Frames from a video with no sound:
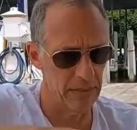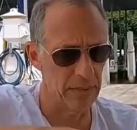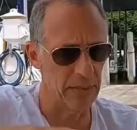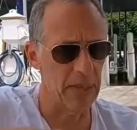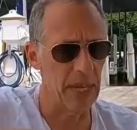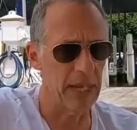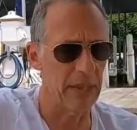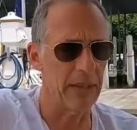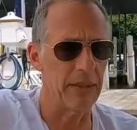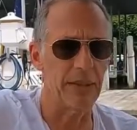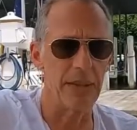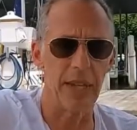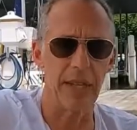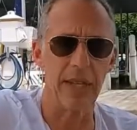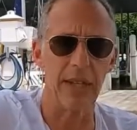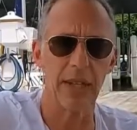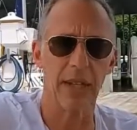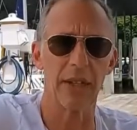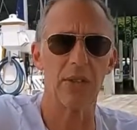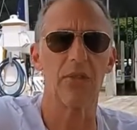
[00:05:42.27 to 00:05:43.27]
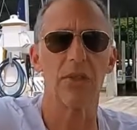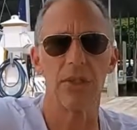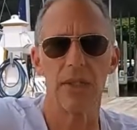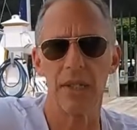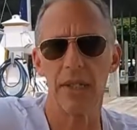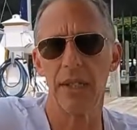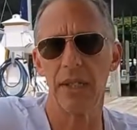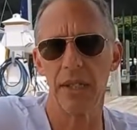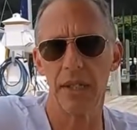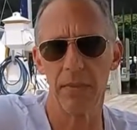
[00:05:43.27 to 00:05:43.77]
send the
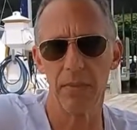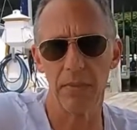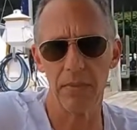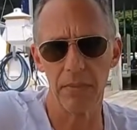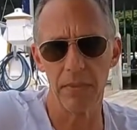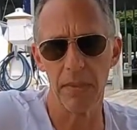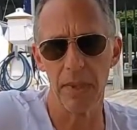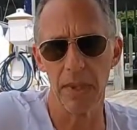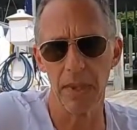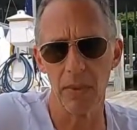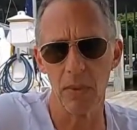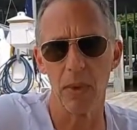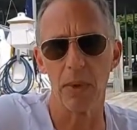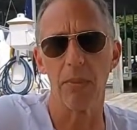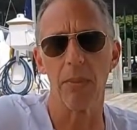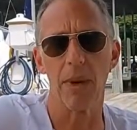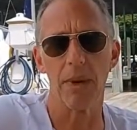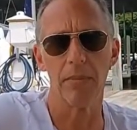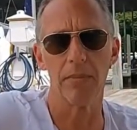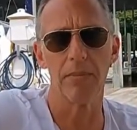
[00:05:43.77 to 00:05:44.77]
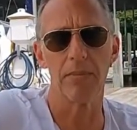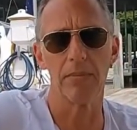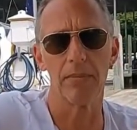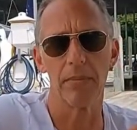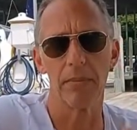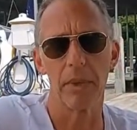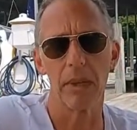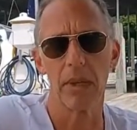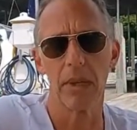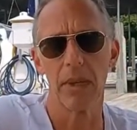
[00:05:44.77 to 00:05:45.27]
electricity to the water pump,
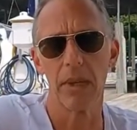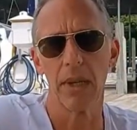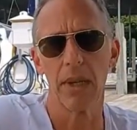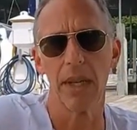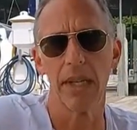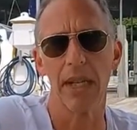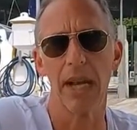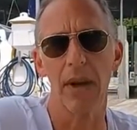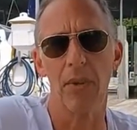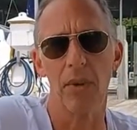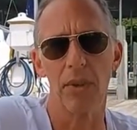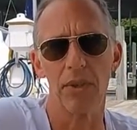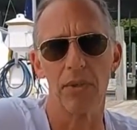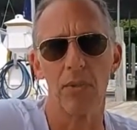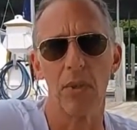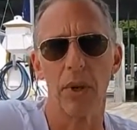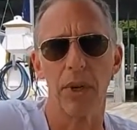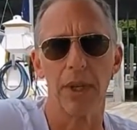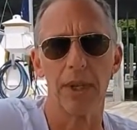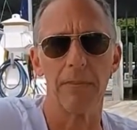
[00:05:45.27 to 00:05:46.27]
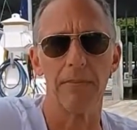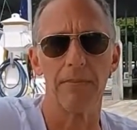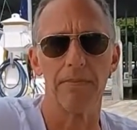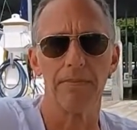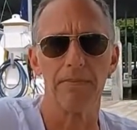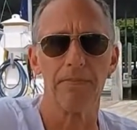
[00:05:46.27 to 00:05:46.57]
and that wasn't working.